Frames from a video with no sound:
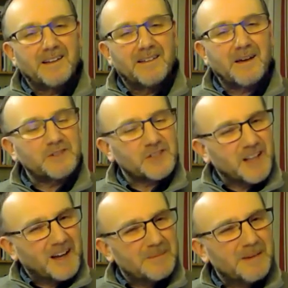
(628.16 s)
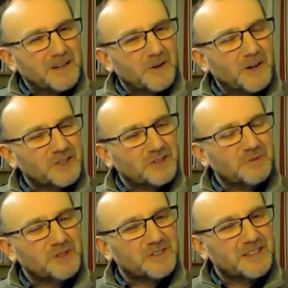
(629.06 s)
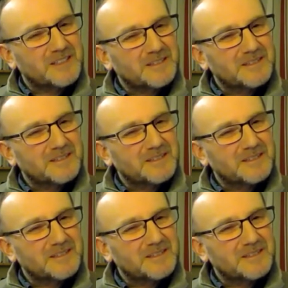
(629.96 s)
That was a slightly mean question, wasn't it?